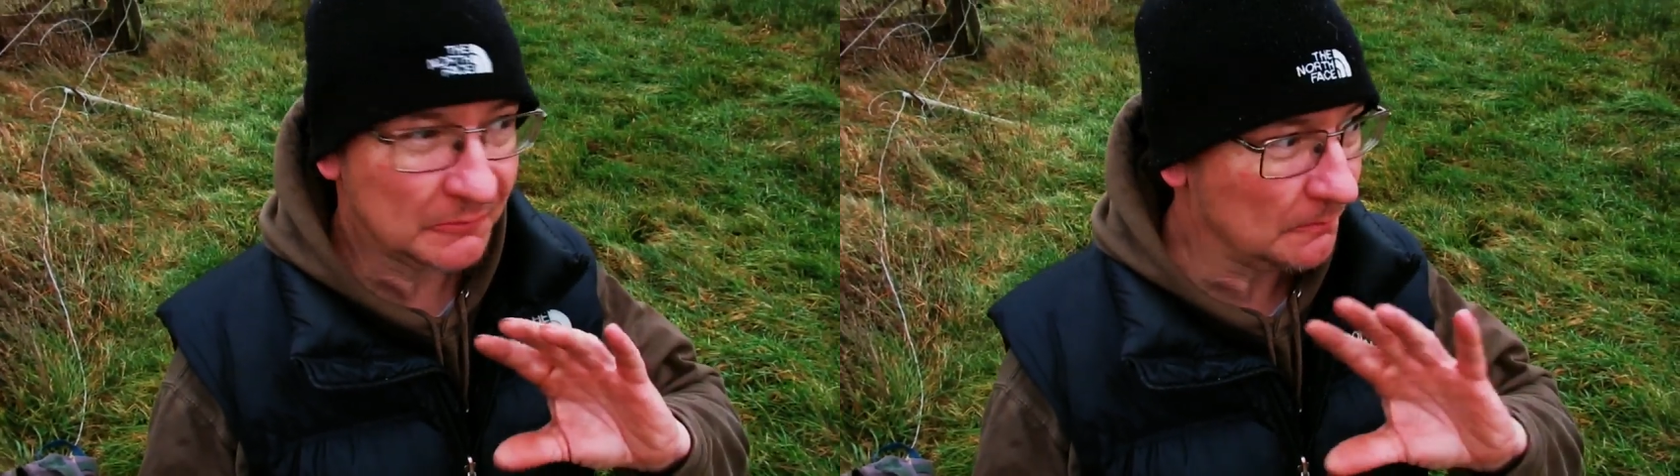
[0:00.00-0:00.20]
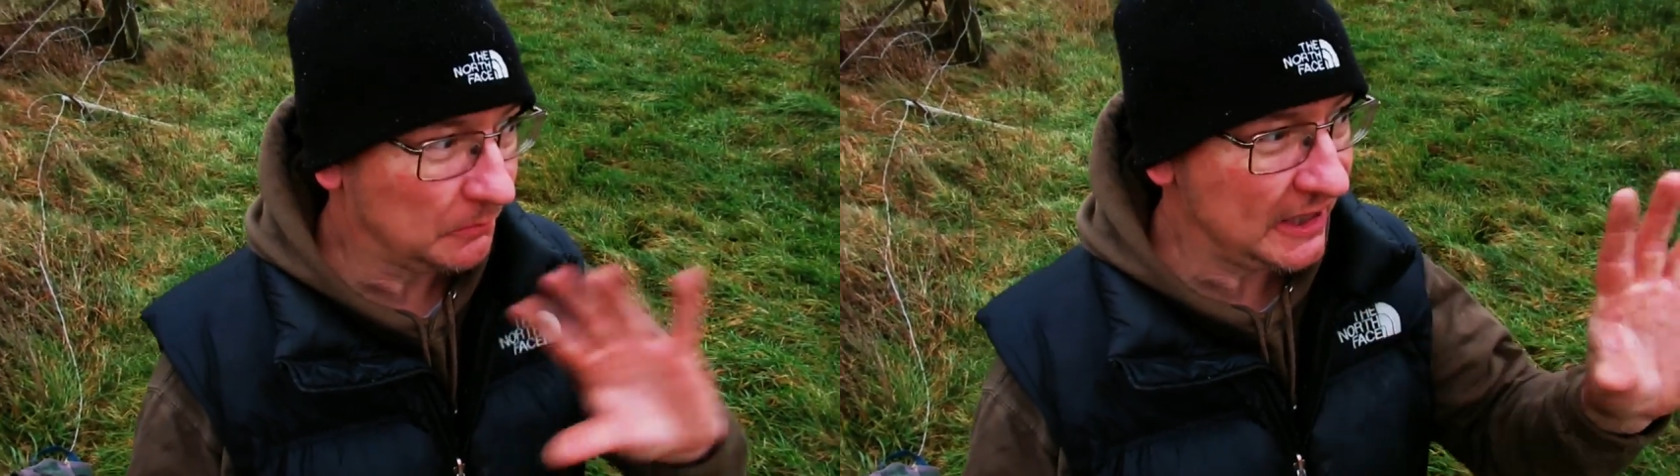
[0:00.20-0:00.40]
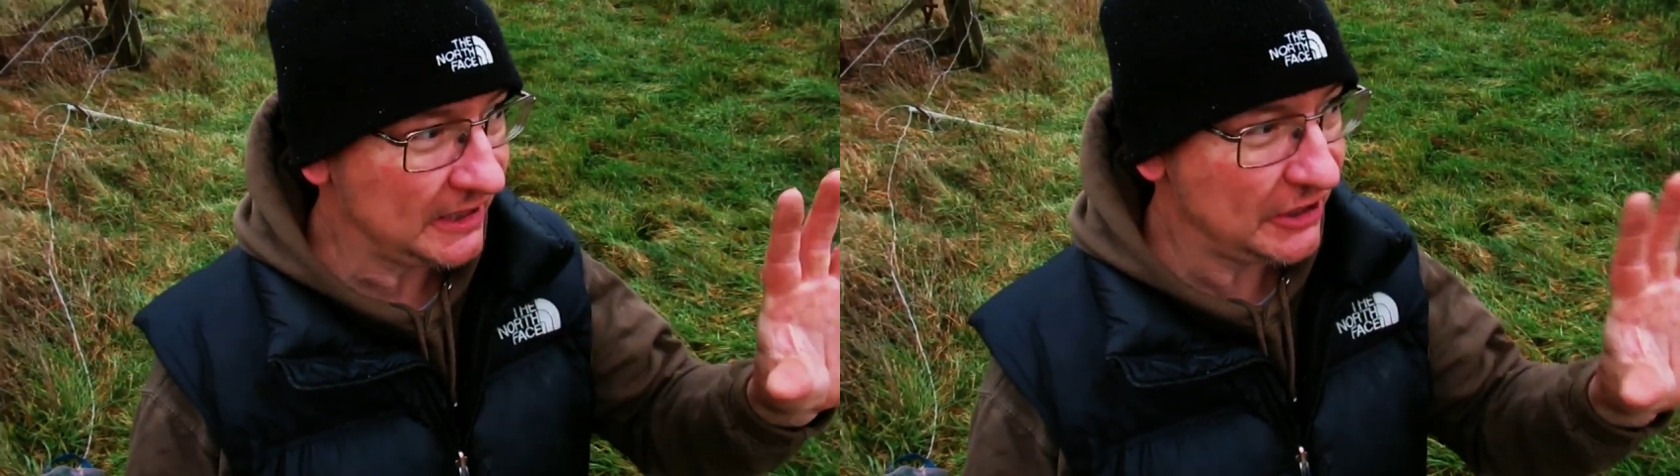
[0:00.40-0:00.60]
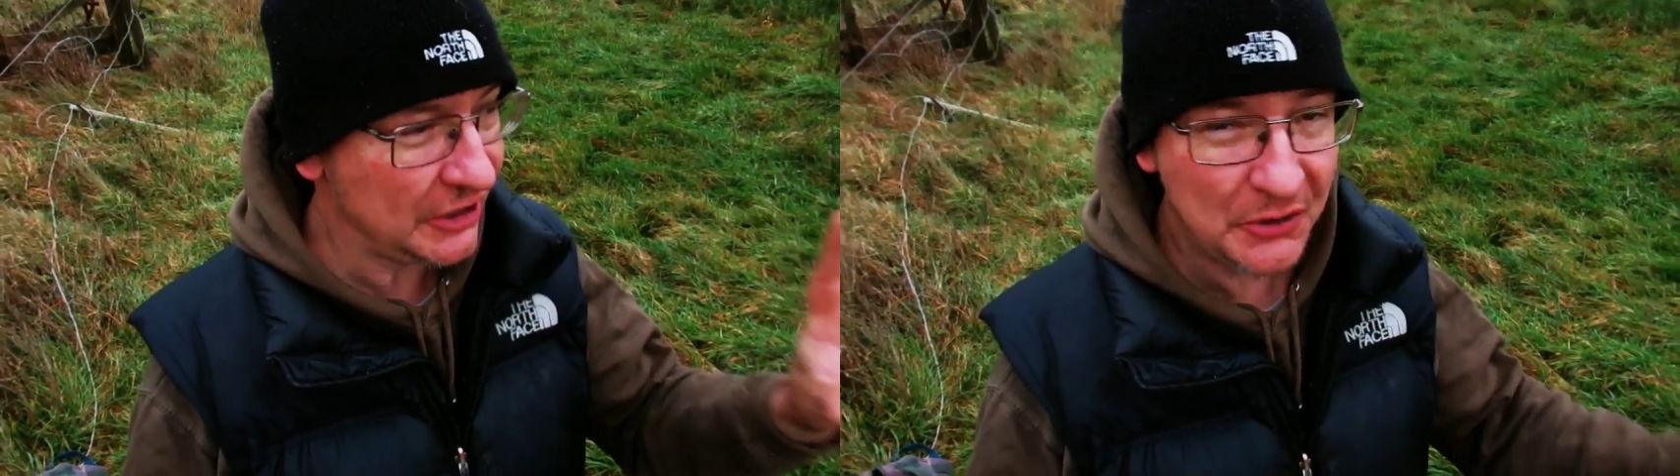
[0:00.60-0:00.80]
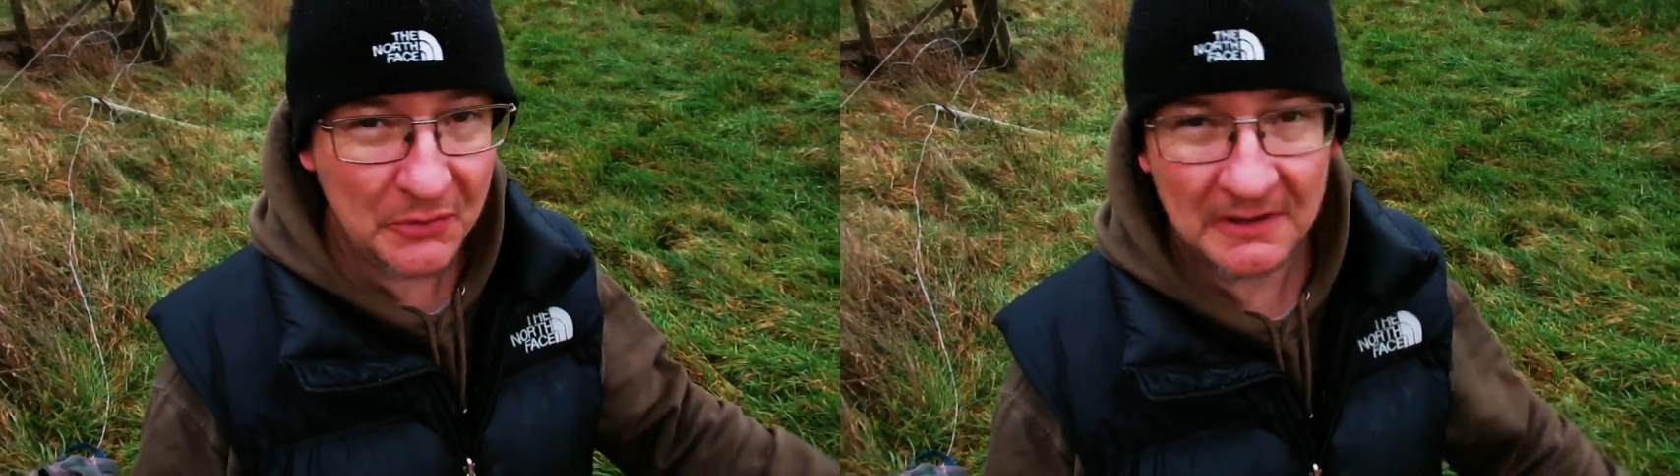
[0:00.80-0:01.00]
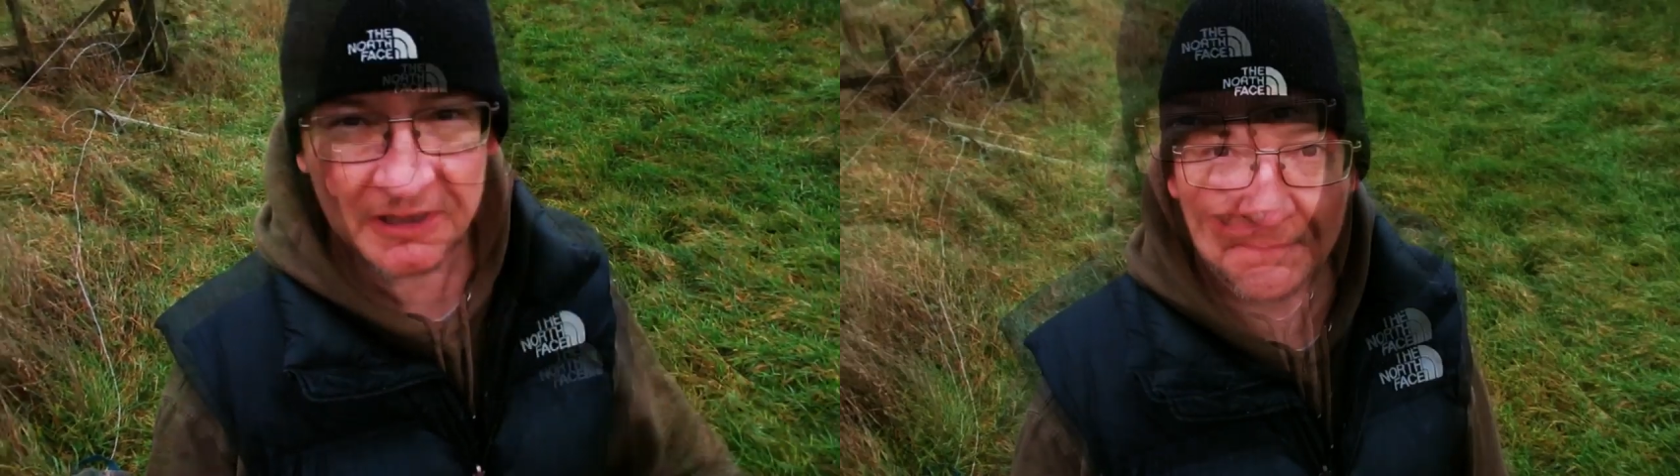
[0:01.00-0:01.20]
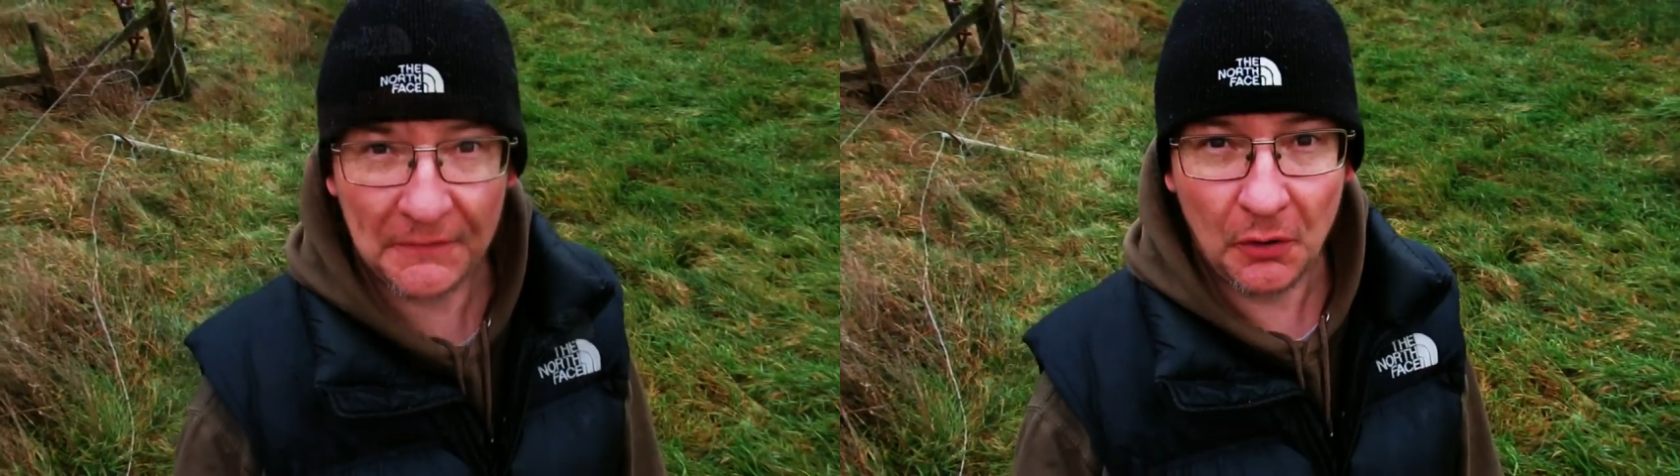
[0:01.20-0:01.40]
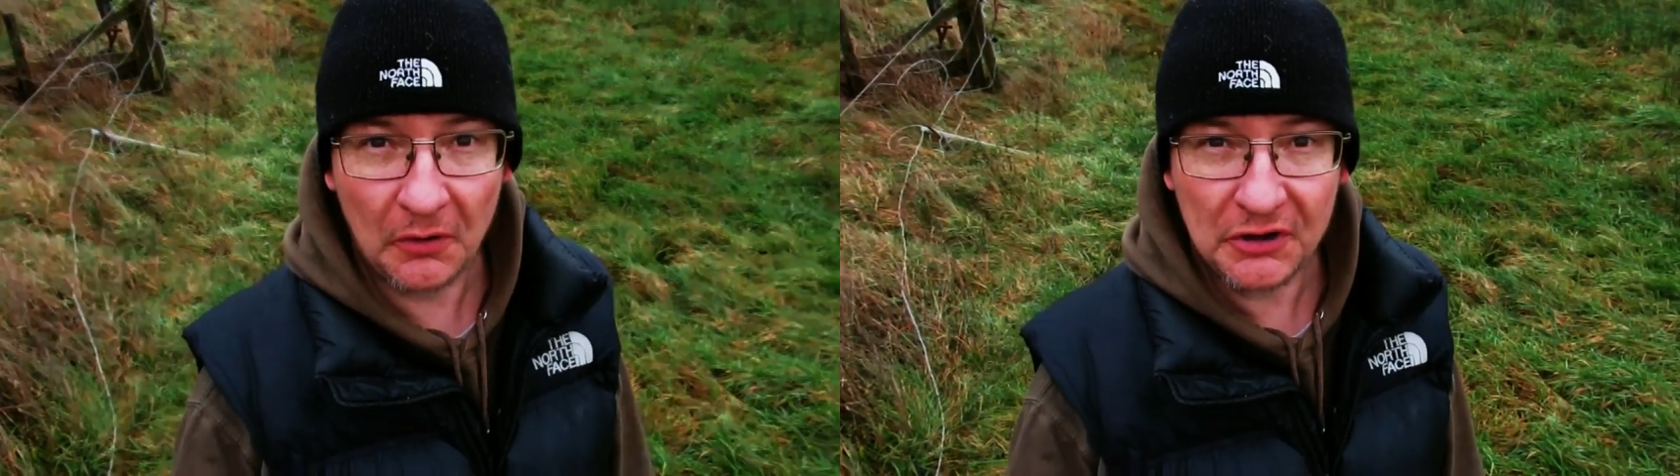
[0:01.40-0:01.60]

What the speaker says: Completely new. If you're